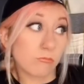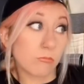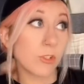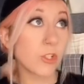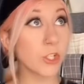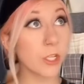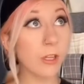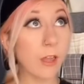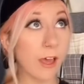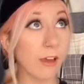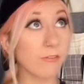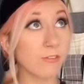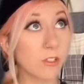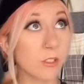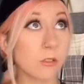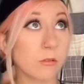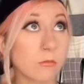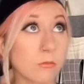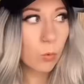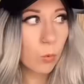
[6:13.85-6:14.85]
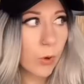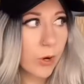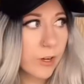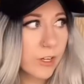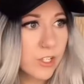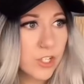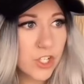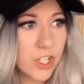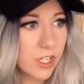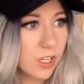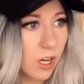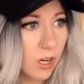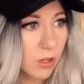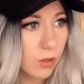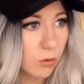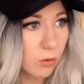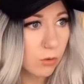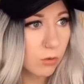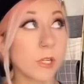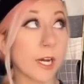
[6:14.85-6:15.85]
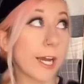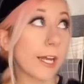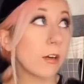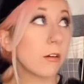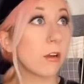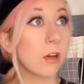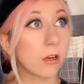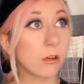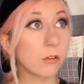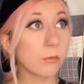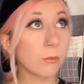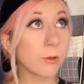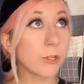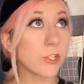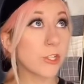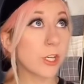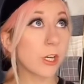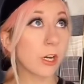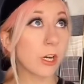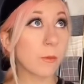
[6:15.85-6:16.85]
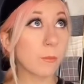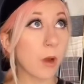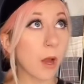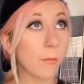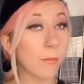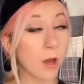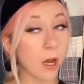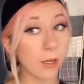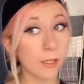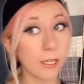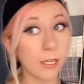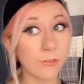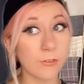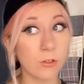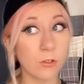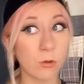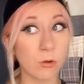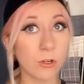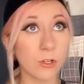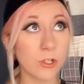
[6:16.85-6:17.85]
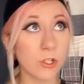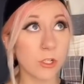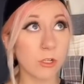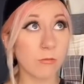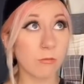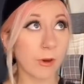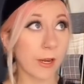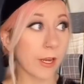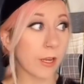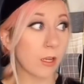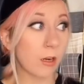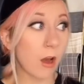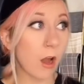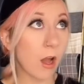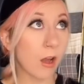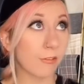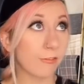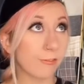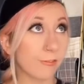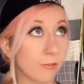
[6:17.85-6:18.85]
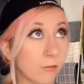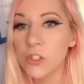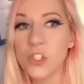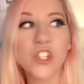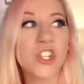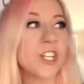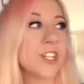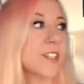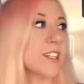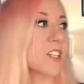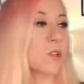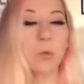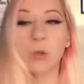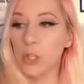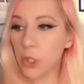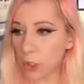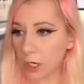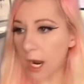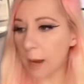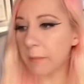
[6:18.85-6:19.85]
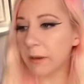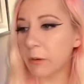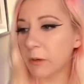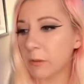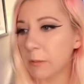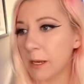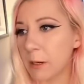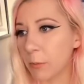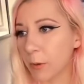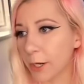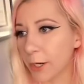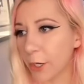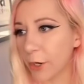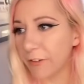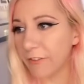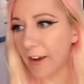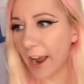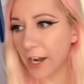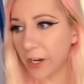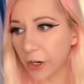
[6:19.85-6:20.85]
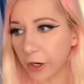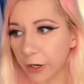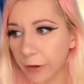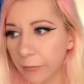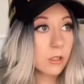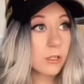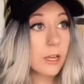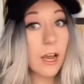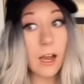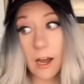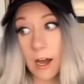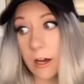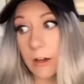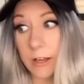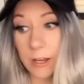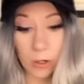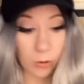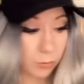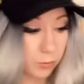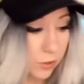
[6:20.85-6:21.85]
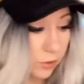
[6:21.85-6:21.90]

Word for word: She left. Where did she go? I don't know. When she heard mom knocking at the door, she ran off. Jesus, well, you're coming with me. We're gonna go find her. Yeah, I'll help.